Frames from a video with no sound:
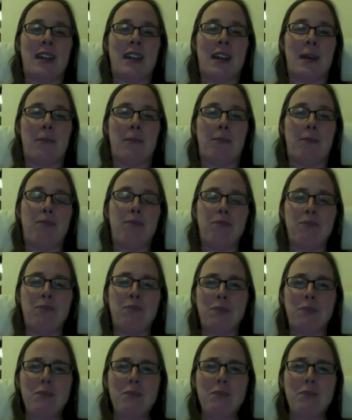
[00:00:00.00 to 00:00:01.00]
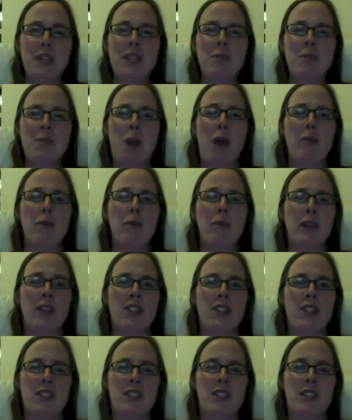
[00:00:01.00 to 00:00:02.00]
Um, it's probably
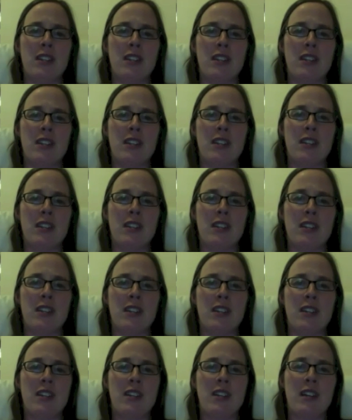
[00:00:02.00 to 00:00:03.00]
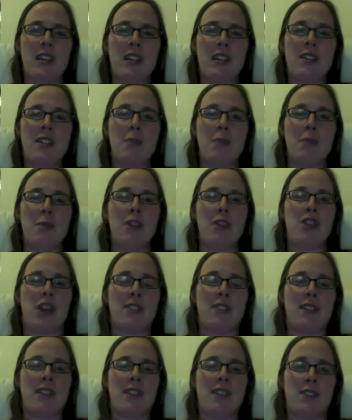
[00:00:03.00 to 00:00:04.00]
just small chunks
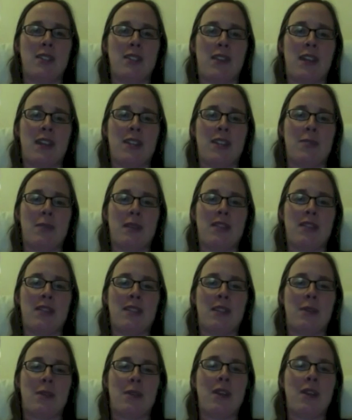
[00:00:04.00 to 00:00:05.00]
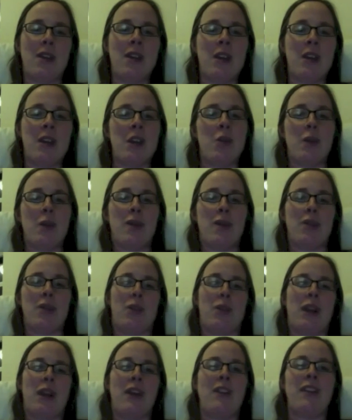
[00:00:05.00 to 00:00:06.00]
or, or, crystals of ice mixed in with
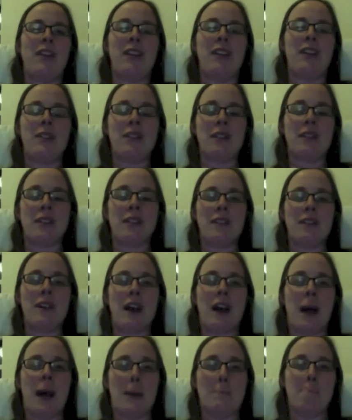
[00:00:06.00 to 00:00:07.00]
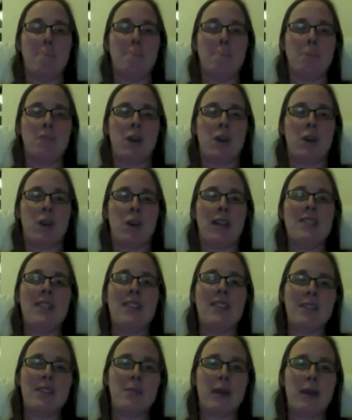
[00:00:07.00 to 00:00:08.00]
the regolith. Um, so that,
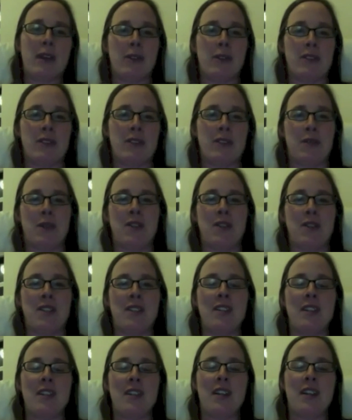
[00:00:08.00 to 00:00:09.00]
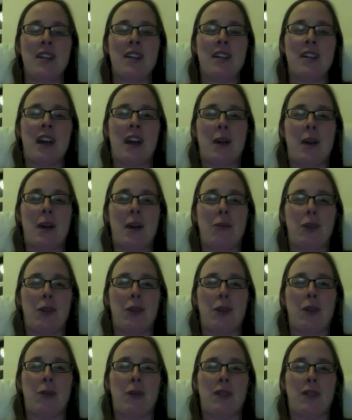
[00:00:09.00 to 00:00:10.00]
that's a better resource um, for
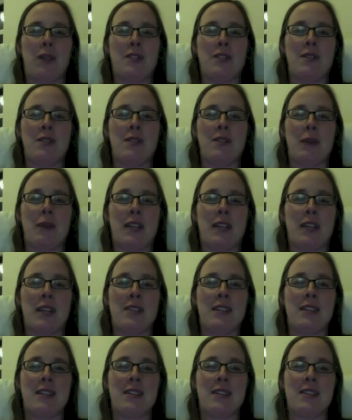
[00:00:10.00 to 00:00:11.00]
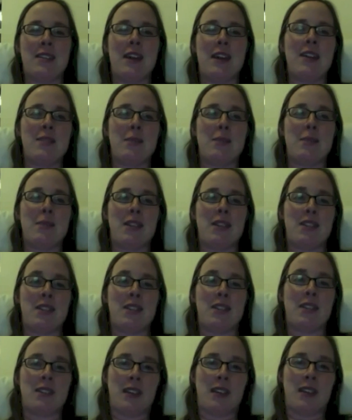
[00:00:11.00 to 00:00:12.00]
humans, but it's, it's not as much as,
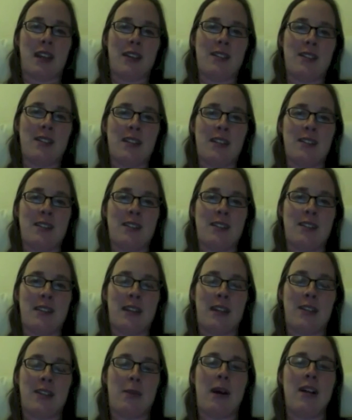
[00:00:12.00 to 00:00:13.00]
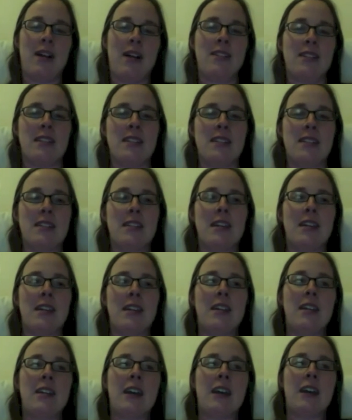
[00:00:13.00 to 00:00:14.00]
as, as the thick deposits.
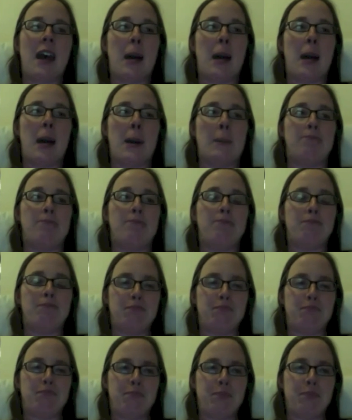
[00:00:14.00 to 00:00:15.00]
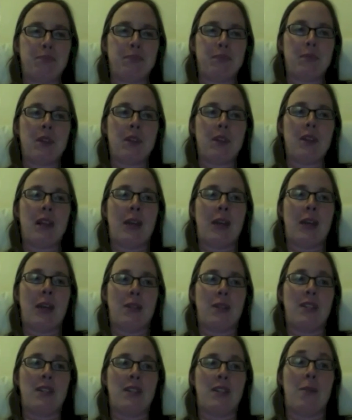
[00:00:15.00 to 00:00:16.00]
Um, like we
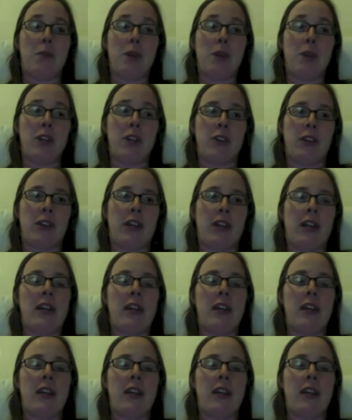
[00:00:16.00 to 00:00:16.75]
see on Mercury.